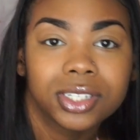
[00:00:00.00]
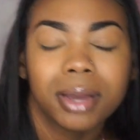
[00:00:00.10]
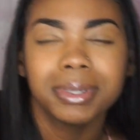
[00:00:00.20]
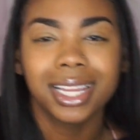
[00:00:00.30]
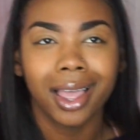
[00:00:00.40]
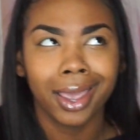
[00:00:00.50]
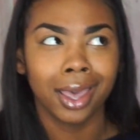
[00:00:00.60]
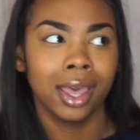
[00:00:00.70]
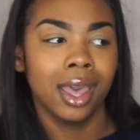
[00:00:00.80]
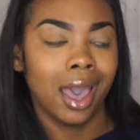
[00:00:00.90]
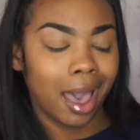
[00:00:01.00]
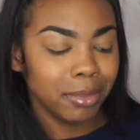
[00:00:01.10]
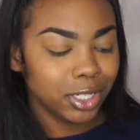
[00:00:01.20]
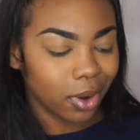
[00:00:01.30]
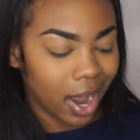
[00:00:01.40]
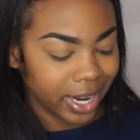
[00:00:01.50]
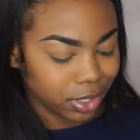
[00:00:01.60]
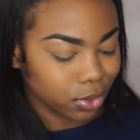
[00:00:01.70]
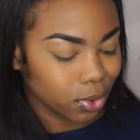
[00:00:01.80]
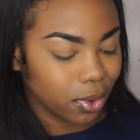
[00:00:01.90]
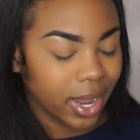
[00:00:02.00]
So I was like, I'm gonna do a high school,